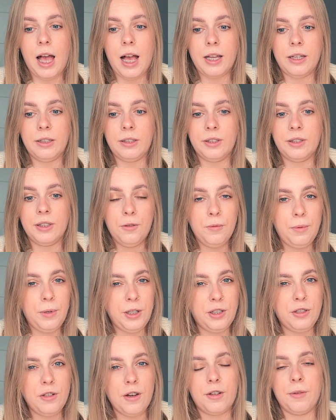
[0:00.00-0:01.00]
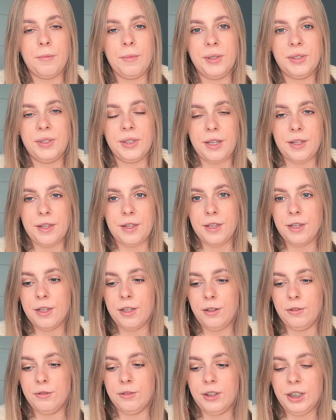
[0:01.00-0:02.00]
and which documents I
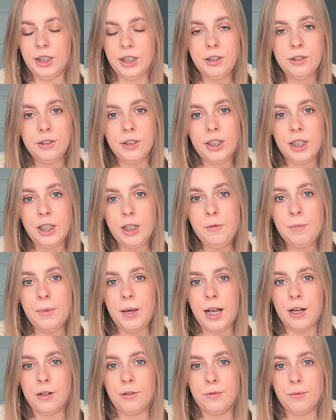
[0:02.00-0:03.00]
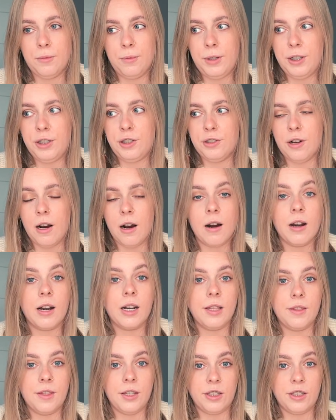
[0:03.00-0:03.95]
think you need to keep and which are the